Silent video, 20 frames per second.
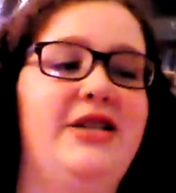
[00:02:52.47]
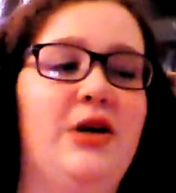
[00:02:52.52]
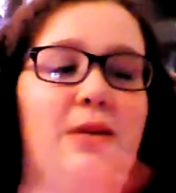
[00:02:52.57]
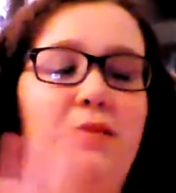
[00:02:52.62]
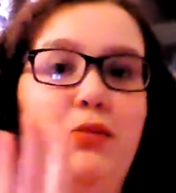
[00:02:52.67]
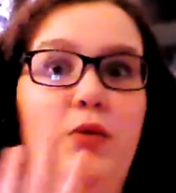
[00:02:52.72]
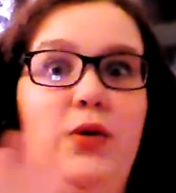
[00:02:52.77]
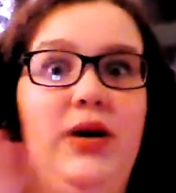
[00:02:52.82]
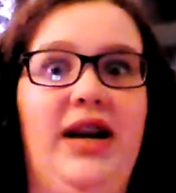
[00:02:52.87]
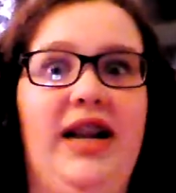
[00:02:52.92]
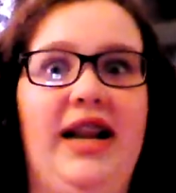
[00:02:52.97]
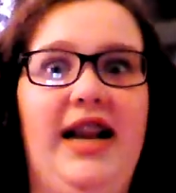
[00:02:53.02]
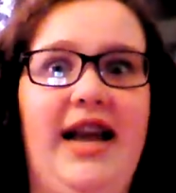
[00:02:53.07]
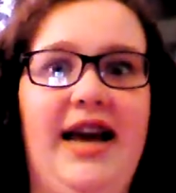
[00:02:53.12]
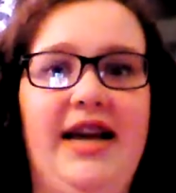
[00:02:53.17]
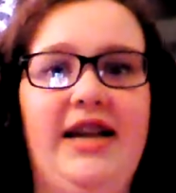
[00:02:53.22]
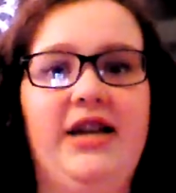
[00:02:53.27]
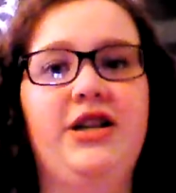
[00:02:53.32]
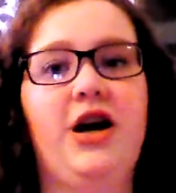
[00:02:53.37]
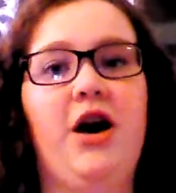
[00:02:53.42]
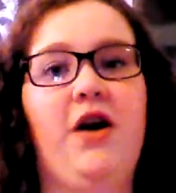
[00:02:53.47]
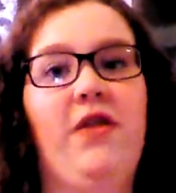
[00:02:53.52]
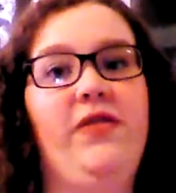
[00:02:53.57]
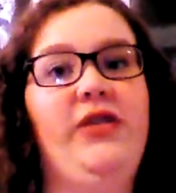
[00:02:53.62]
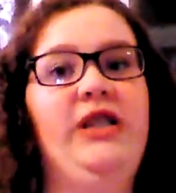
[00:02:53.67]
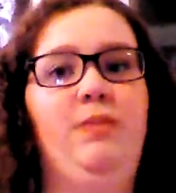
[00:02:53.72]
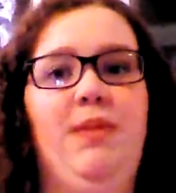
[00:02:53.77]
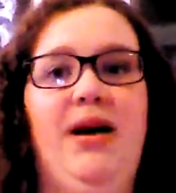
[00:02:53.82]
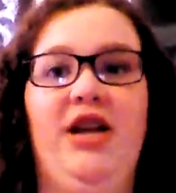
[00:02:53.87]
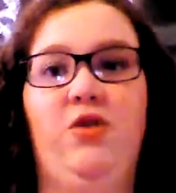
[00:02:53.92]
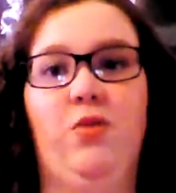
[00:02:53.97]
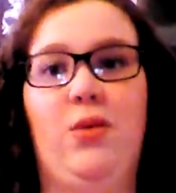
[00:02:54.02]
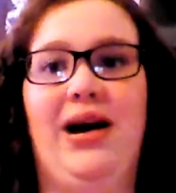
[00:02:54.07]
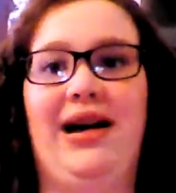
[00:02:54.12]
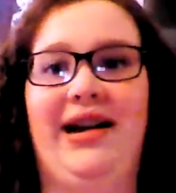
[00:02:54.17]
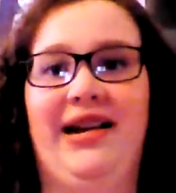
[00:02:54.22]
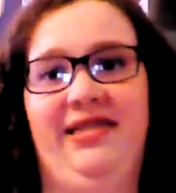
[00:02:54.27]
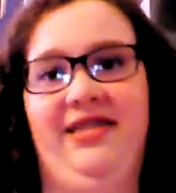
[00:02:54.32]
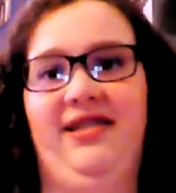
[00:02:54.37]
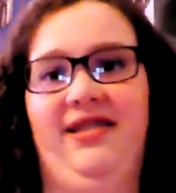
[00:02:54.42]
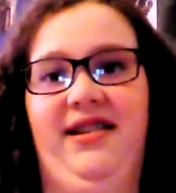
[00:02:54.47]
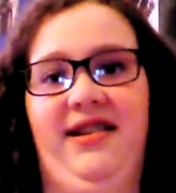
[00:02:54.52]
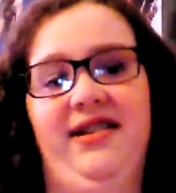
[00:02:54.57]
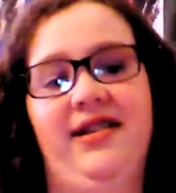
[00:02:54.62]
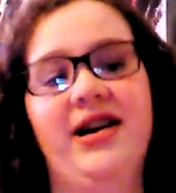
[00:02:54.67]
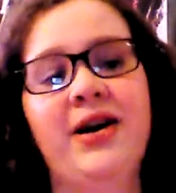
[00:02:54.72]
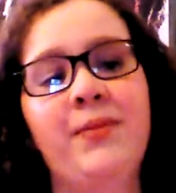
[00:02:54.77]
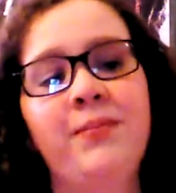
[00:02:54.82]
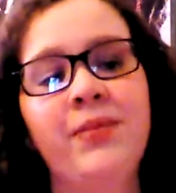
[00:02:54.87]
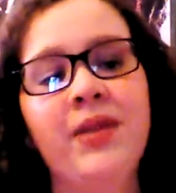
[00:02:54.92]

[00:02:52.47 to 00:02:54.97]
so I'm really late on this bandwagon thing.